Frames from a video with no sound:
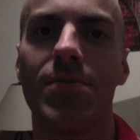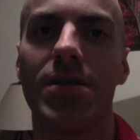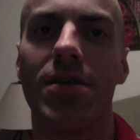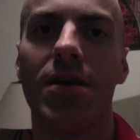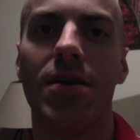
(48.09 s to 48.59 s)
I
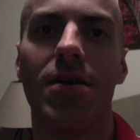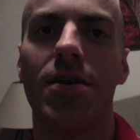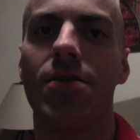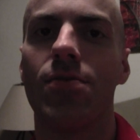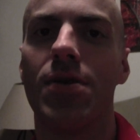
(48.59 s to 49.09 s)
mean,
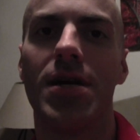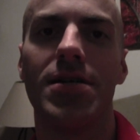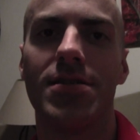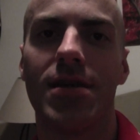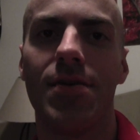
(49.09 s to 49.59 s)

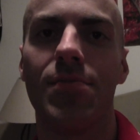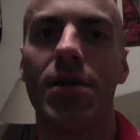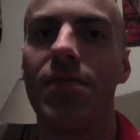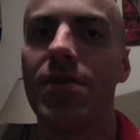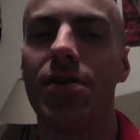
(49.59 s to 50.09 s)
otherwise, I'm
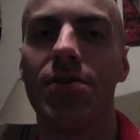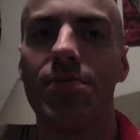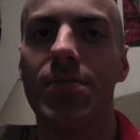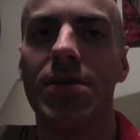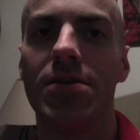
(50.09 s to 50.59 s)
loving all
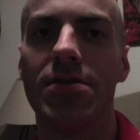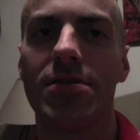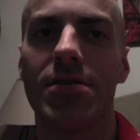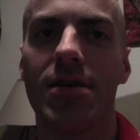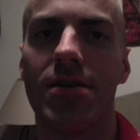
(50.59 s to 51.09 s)
the
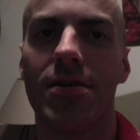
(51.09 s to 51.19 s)
meals,